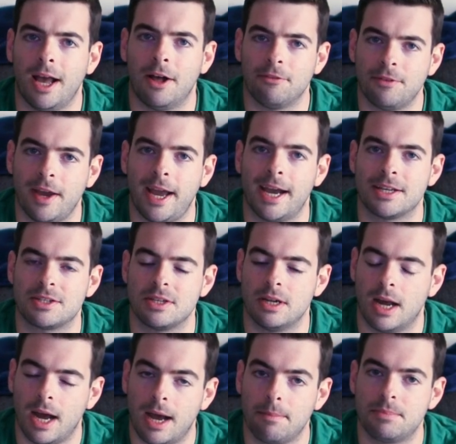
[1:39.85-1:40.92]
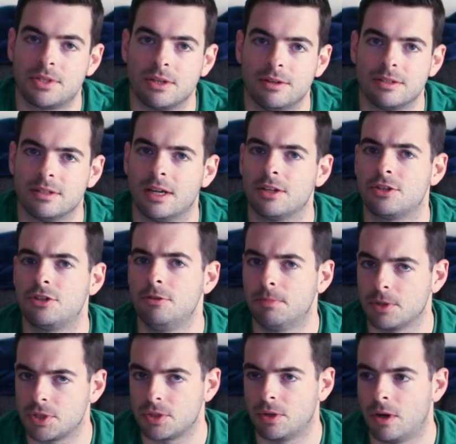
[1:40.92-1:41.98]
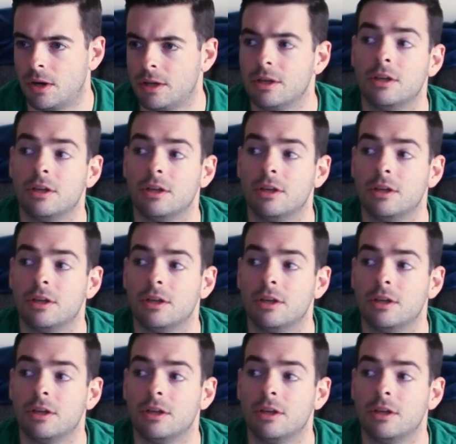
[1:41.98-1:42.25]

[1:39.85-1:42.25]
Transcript: alpha acid hop, so it's not super strong.